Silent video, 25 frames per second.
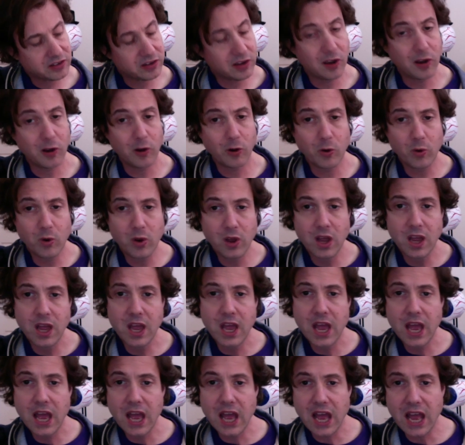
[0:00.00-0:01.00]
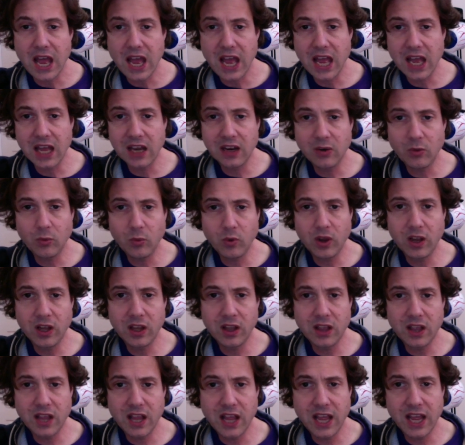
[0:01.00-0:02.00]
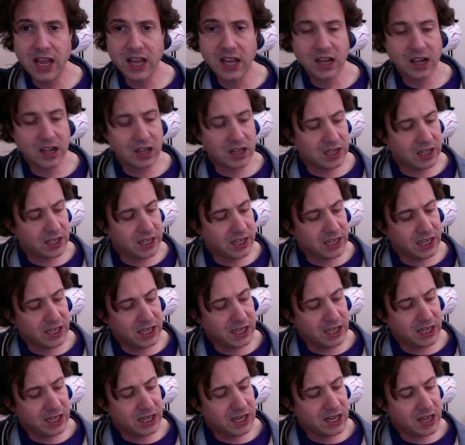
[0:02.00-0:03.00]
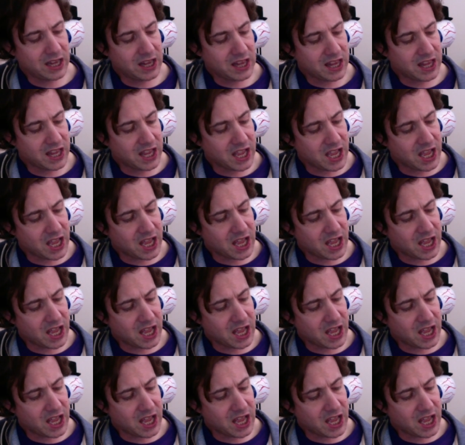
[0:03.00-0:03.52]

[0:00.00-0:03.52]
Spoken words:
So, and when they clean the,